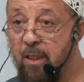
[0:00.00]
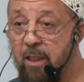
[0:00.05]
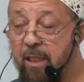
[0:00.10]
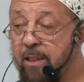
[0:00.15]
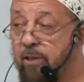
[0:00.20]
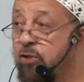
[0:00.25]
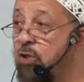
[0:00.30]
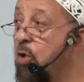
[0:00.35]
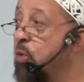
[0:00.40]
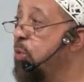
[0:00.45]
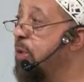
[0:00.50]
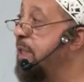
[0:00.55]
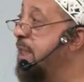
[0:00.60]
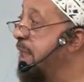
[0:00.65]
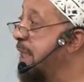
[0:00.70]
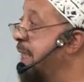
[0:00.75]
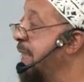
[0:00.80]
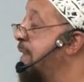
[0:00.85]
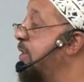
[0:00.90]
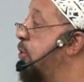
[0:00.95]
And so we
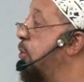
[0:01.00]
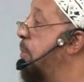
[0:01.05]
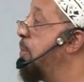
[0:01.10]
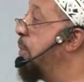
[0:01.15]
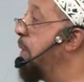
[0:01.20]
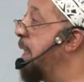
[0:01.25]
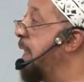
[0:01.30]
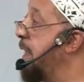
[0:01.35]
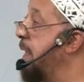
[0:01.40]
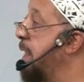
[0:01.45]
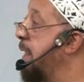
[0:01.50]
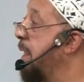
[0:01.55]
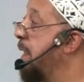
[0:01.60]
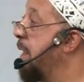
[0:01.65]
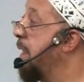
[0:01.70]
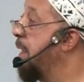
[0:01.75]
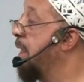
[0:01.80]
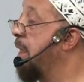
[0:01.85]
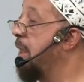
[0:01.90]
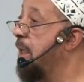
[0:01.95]
need to be
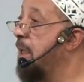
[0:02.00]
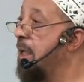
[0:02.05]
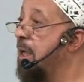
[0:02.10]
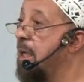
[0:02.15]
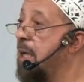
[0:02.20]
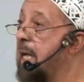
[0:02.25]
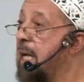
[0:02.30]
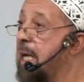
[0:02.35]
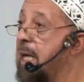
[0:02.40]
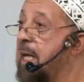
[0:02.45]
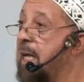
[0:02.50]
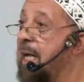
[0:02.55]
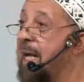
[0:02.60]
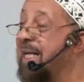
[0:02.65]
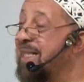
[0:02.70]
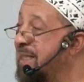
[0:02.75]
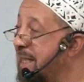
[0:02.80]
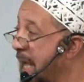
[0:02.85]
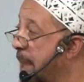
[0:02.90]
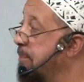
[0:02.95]
uh,
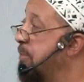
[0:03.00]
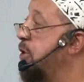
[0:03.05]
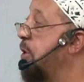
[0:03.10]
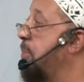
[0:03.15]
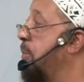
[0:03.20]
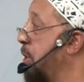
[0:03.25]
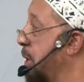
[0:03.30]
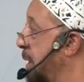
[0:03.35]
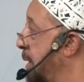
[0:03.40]
adaptable.